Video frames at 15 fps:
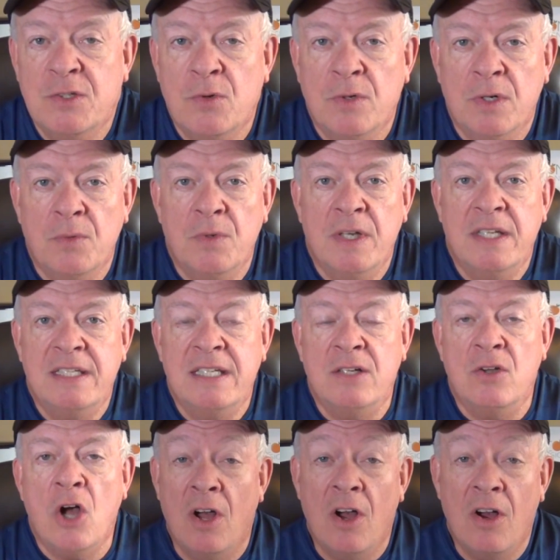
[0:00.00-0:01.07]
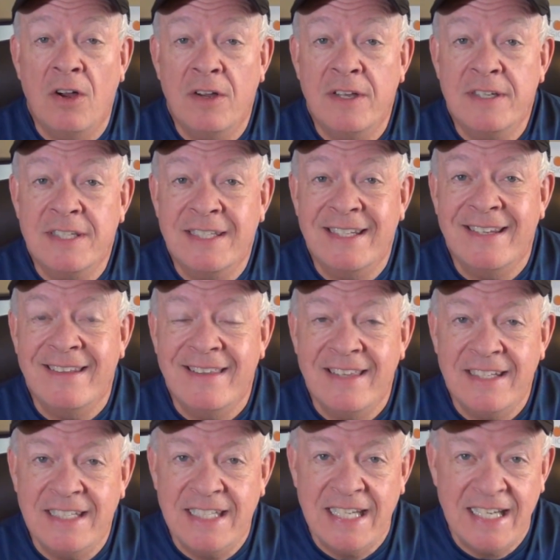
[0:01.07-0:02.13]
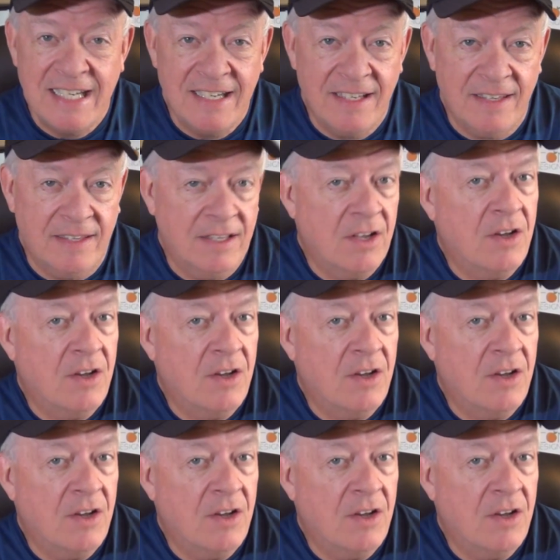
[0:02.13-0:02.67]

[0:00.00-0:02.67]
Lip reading: going to run till August the 10th.